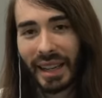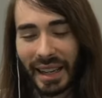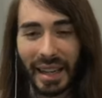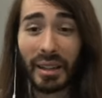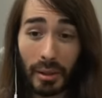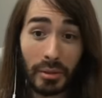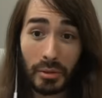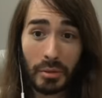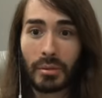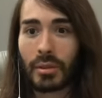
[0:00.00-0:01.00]
And, and
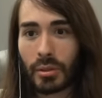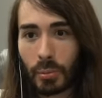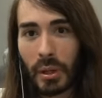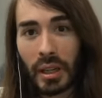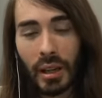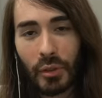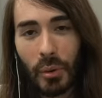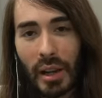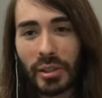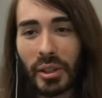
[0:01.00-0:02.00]
speaking of the
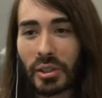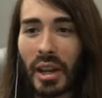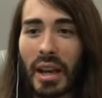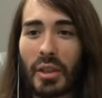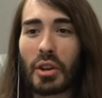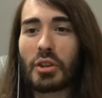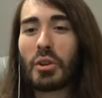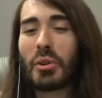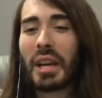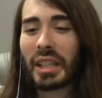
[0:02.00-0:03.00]
wrestlers, the
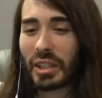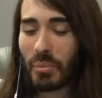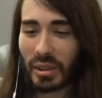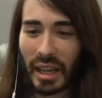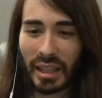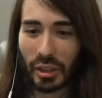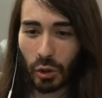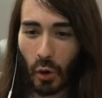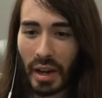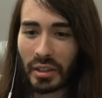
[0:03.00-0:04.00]
dude hits him with like this
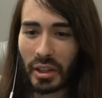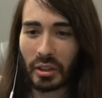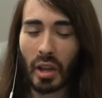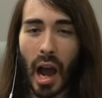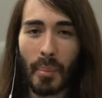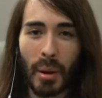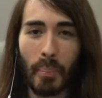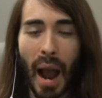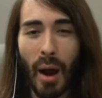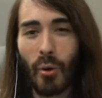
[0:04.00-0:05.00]
crazy atomic
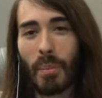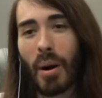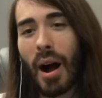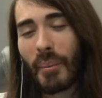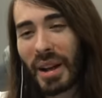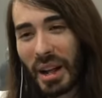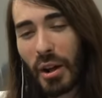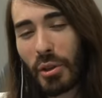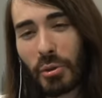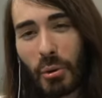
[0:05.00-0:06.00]
power bomb
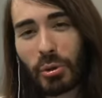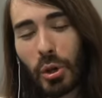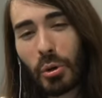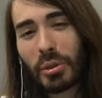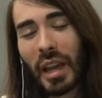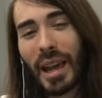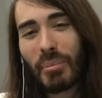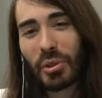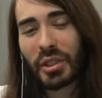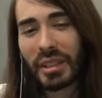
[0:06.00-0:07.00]
through two
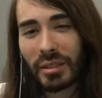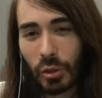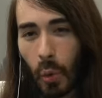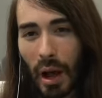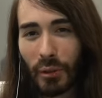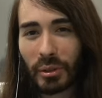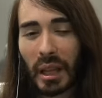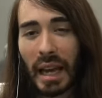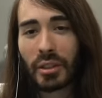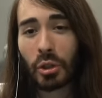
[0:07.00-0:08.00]
tables and 12
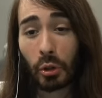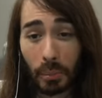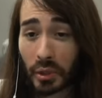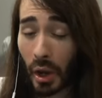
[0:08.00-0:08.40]
light tubes.